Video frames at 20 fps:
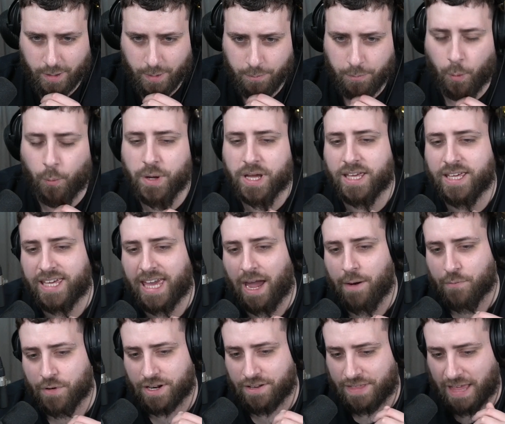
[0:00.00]
But we can
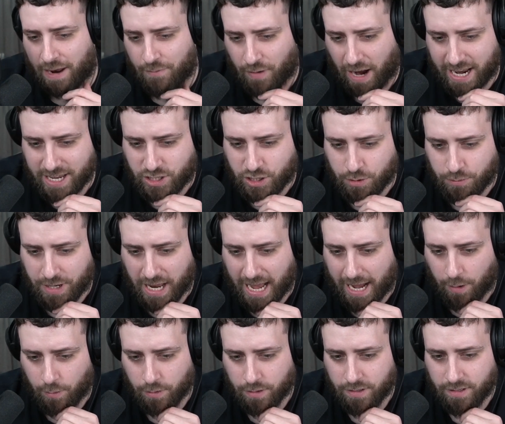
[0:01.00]
get rid of that Raichu
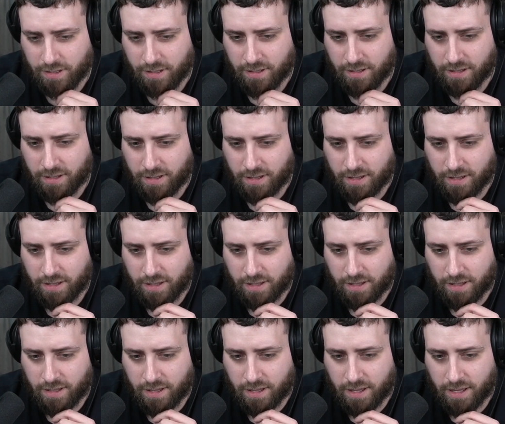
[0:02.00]
now.
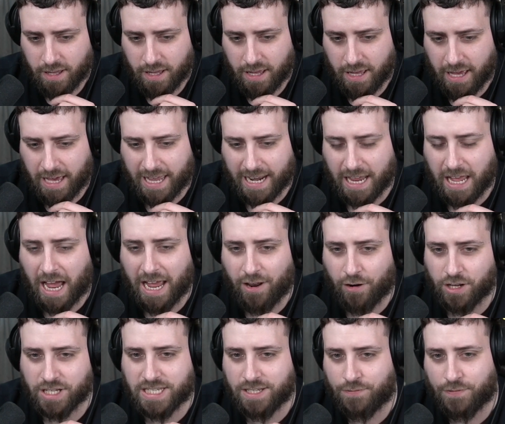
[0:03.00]
And I
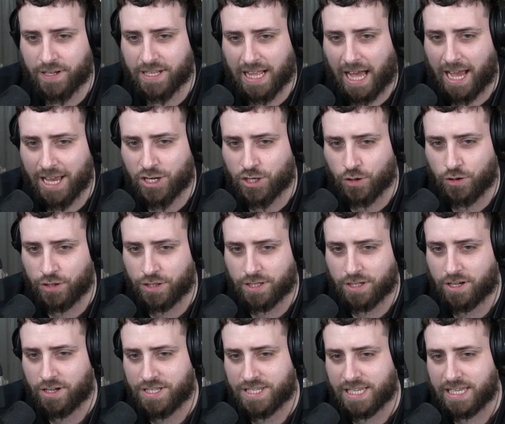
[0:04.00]
honestly think that I should,
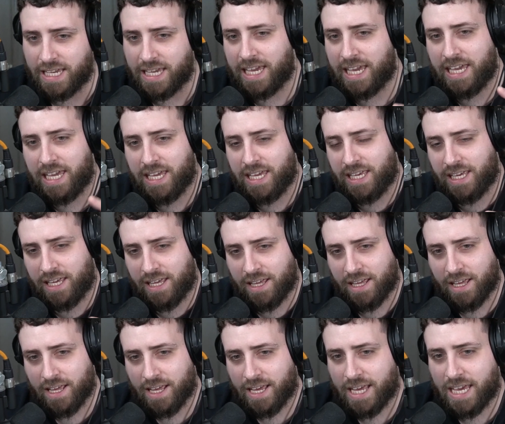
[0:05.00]
because he's
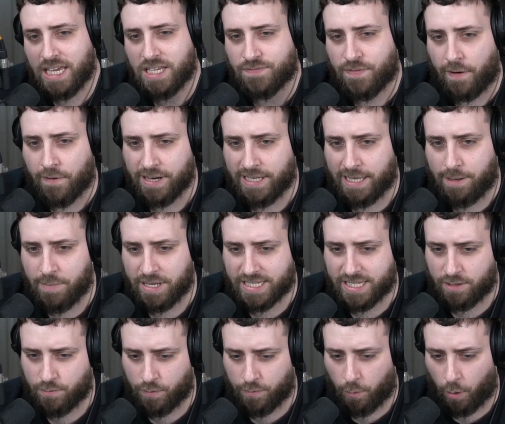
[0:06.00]
very
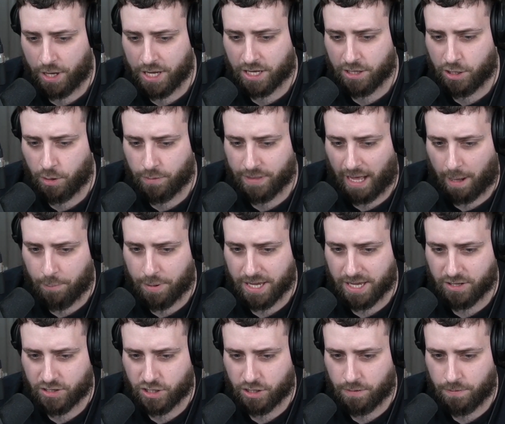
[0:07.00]
limited with what he can do with that
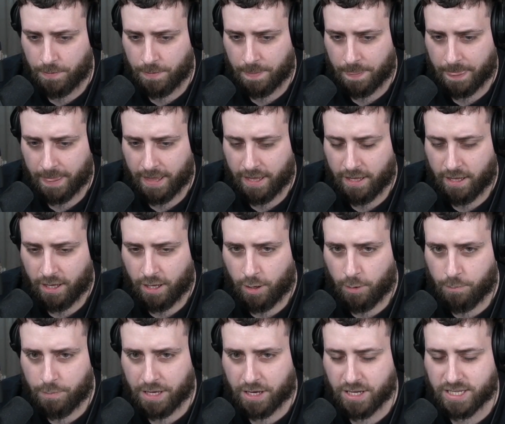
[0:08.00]
Pikachu.
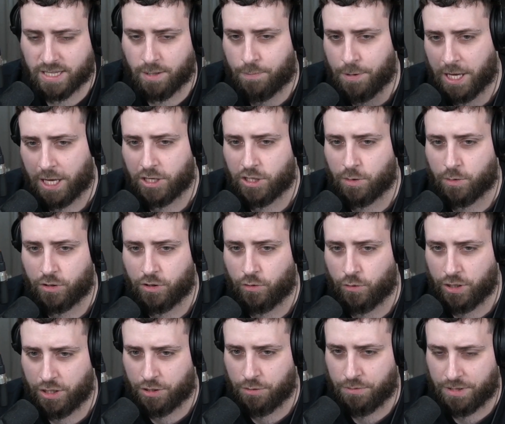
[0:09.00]
Because the Pikachu can
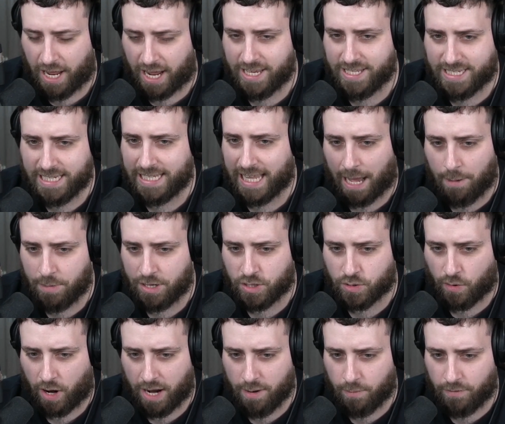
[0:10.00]
only do 90 damage,
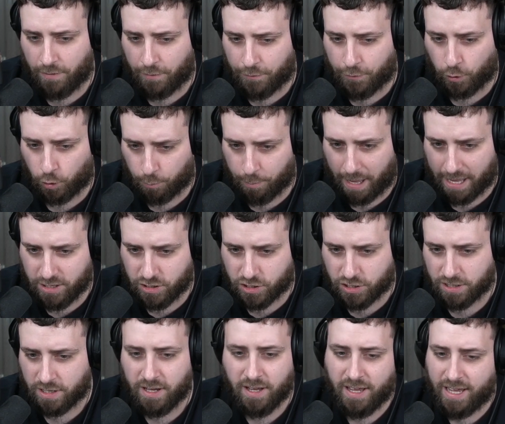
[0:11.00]
right, with a full
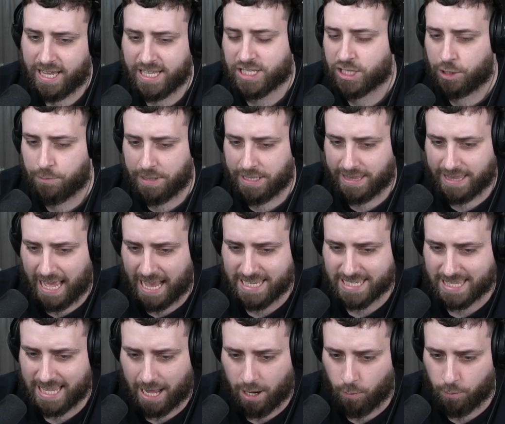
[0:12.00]
bench. It's going to be
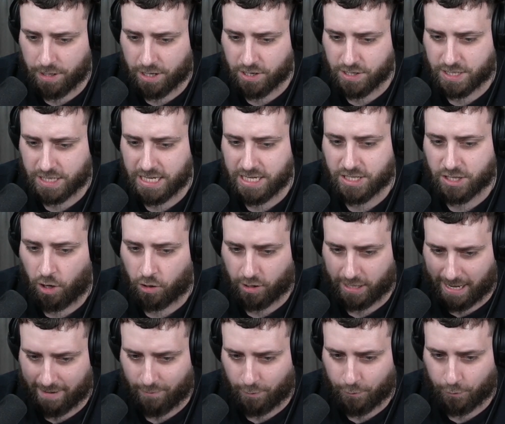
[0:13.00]
less now because he's not going
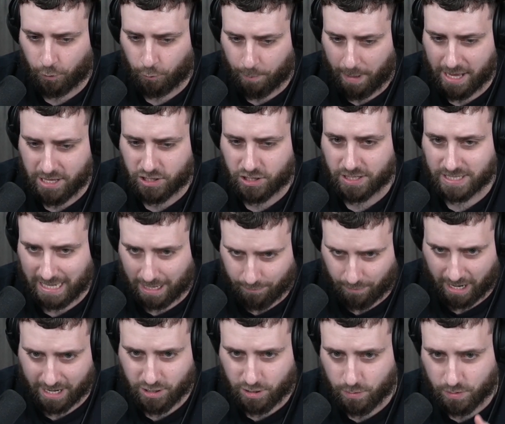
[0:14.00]
to have a full bench because that
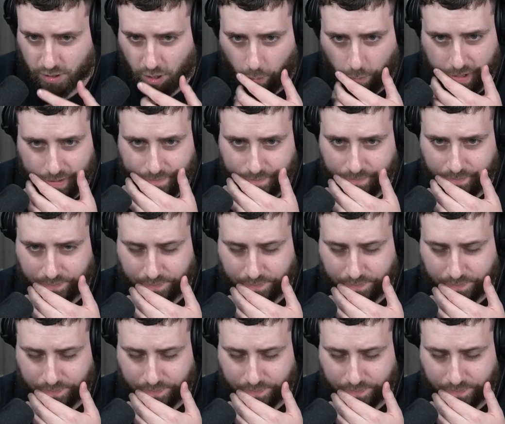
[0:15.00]
Raichu's going.